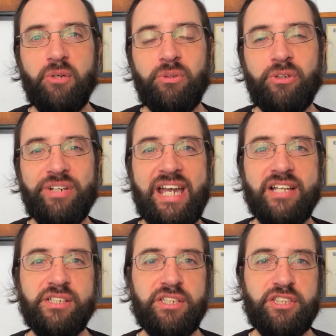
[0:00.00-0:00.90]
when in
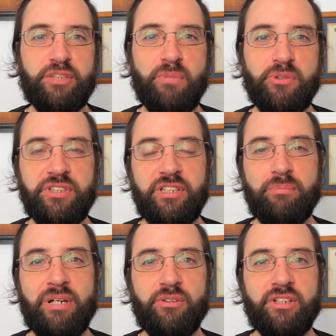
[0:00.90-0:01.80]
reality, this is mostly
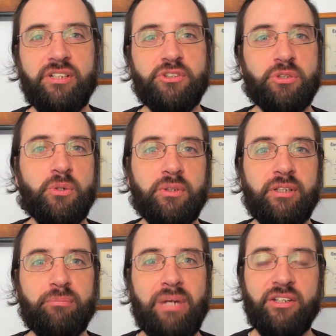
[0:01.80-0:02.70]
about
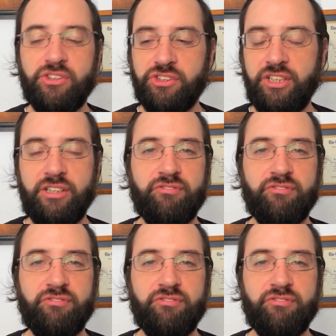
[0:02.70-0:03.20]
controlling balance sheet